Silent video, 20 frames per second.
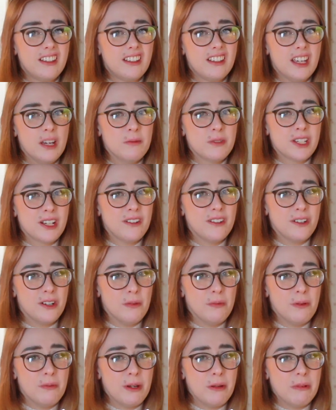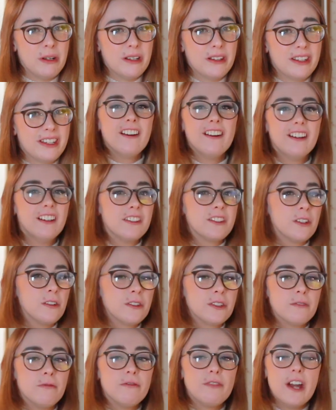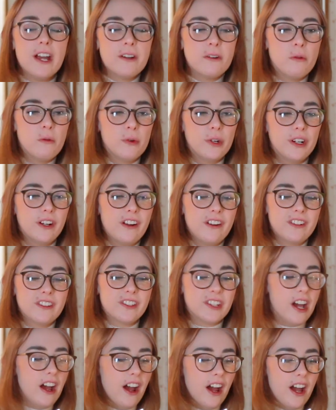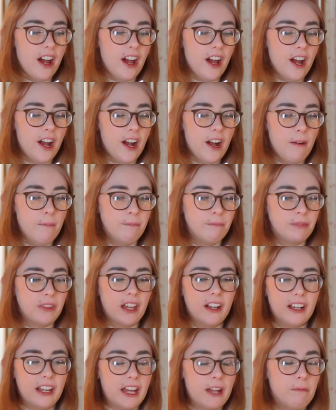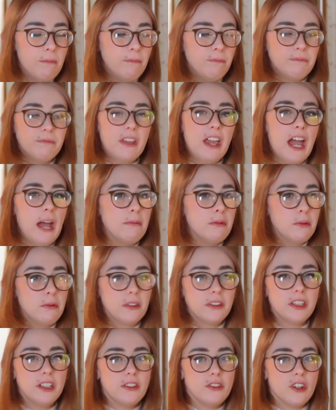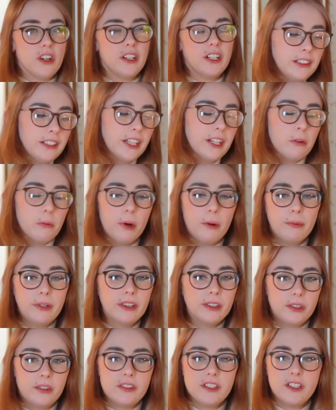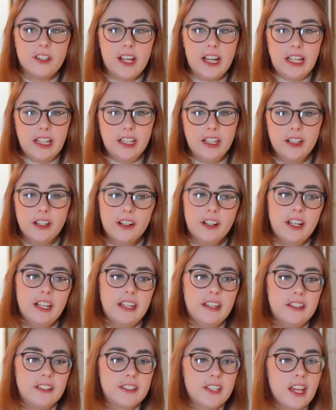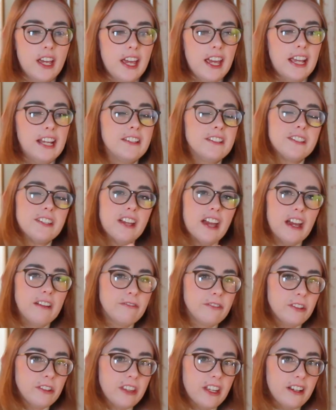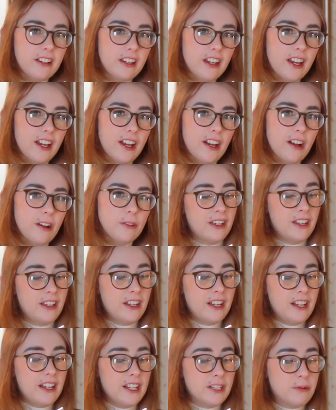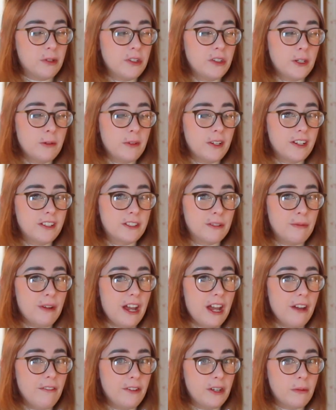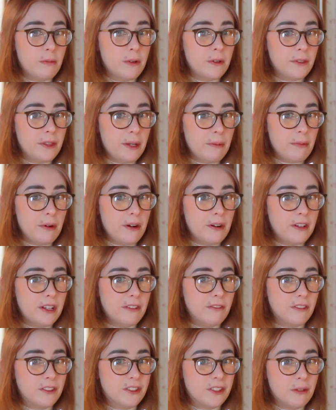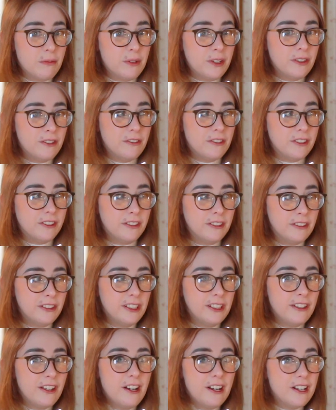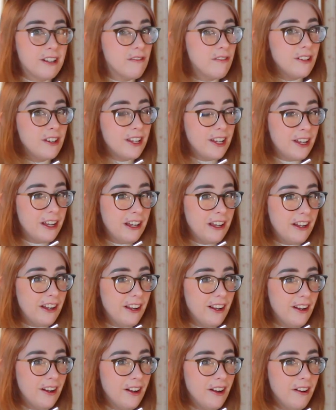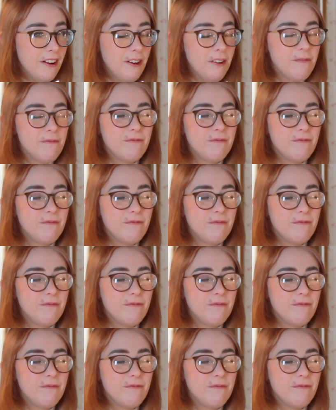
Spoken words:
I'm scared to open my mouth. All right, so some final words. Again, happy birthday, Johnny. I think what we learned today here is it's the effort that counts, especially because I'm having a birthday party for someone who's literally not even here.